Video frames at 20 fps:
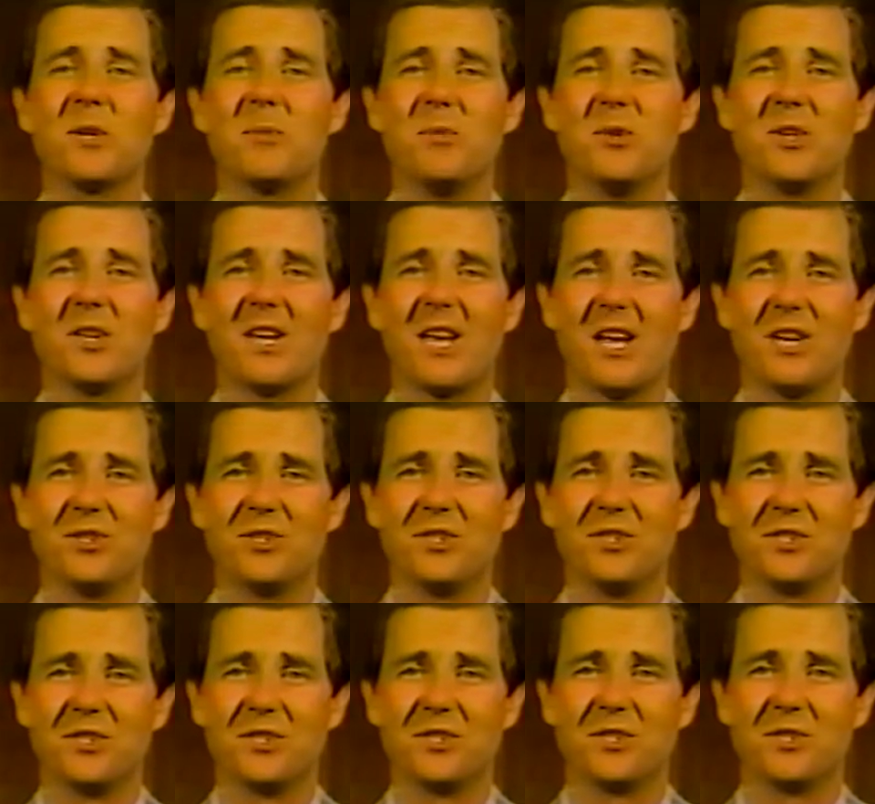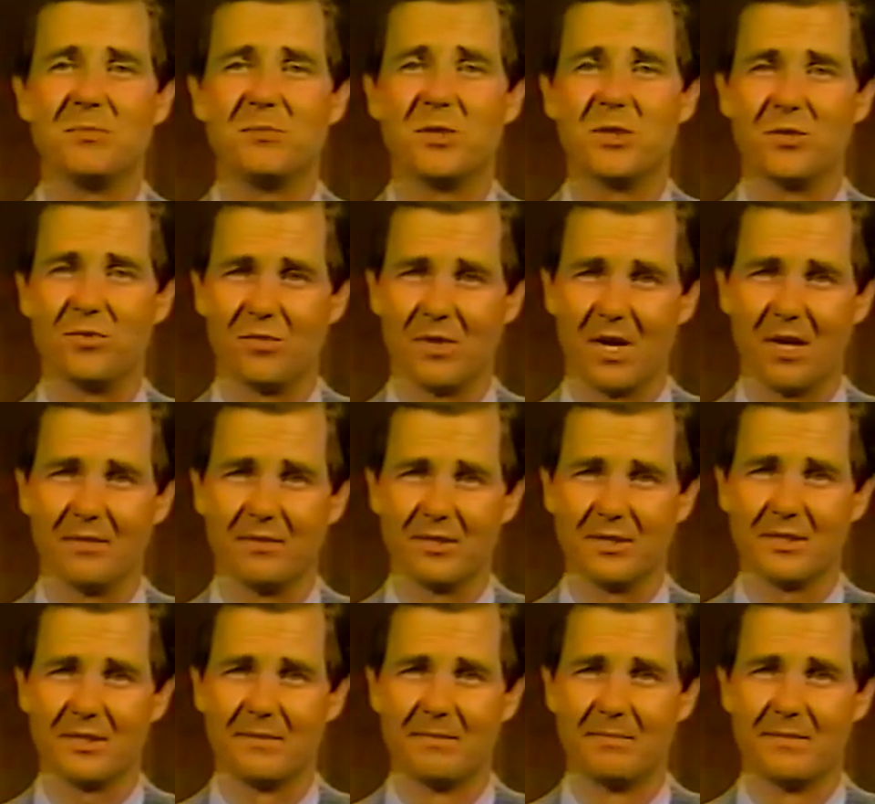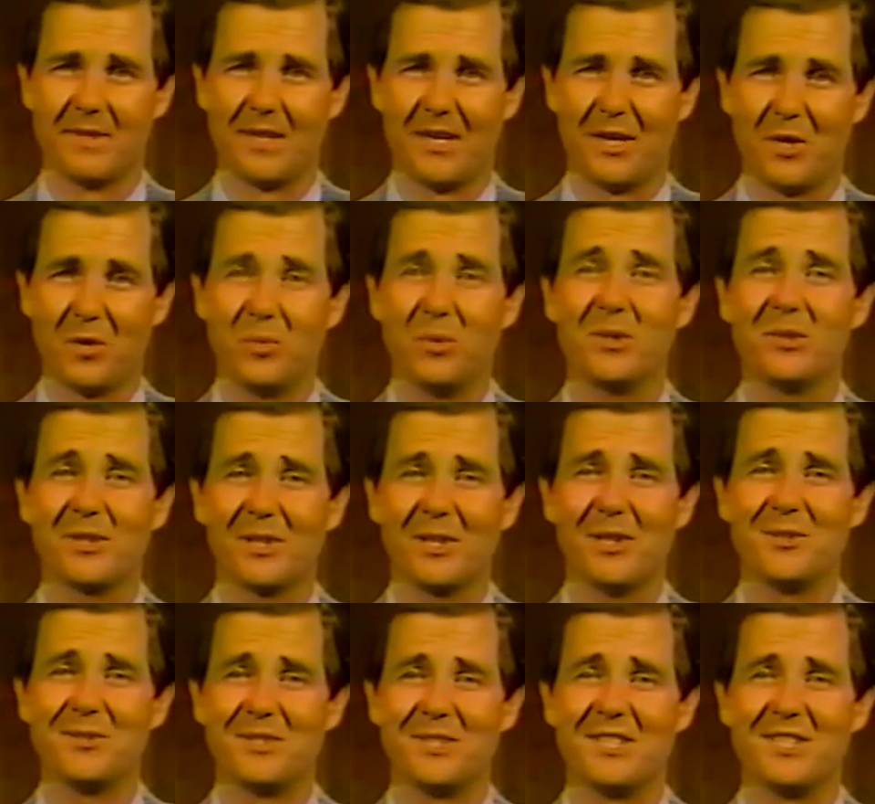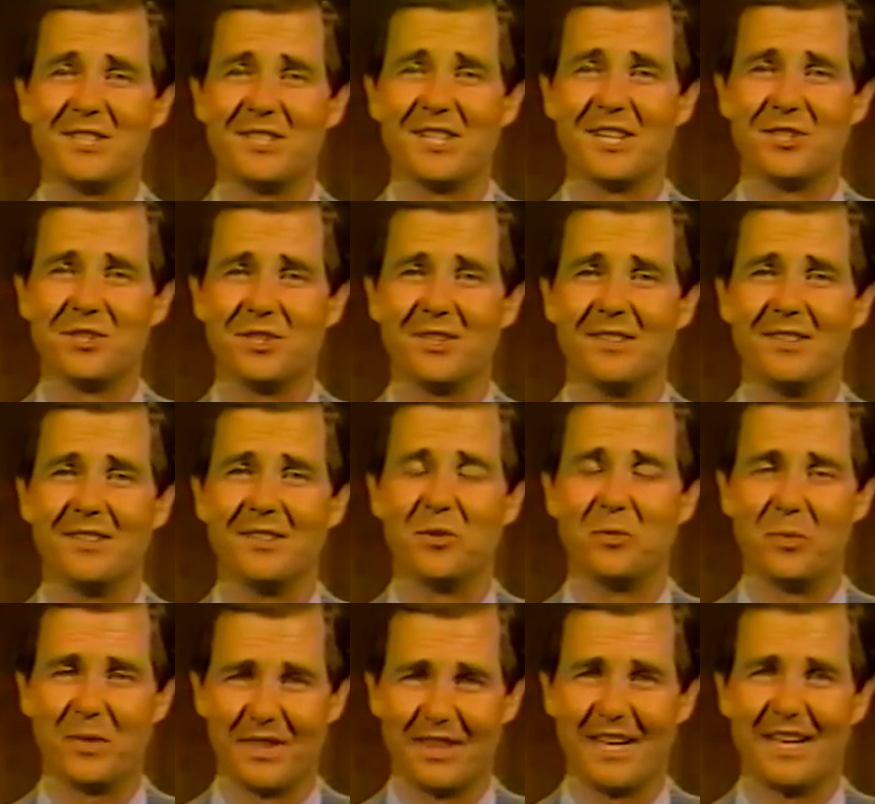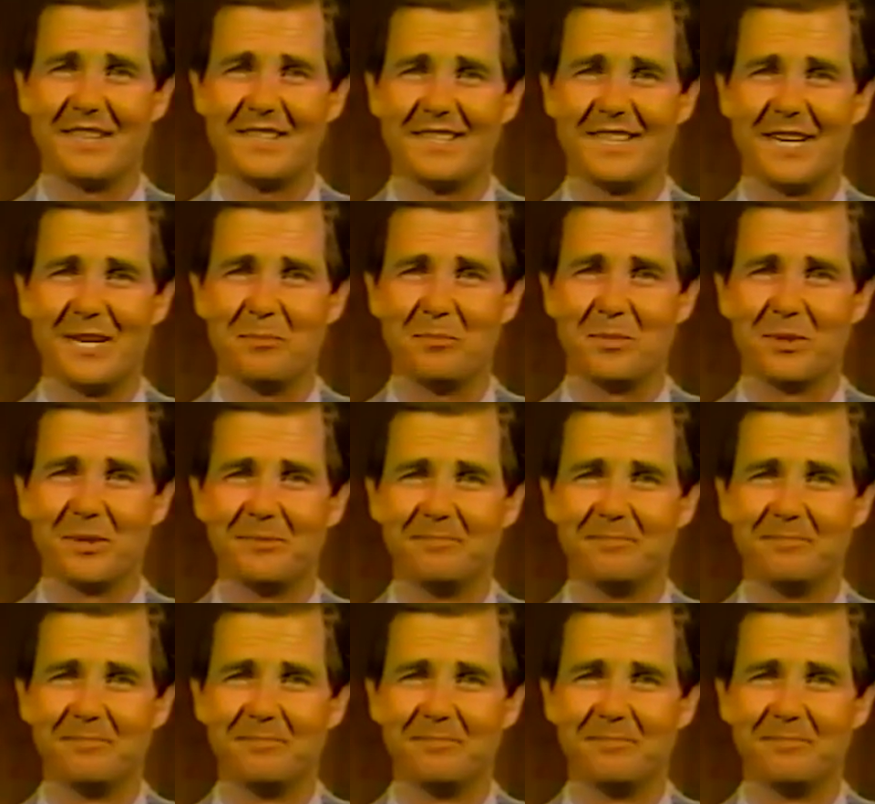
a communication system to drivers. We'll close this session with that tape.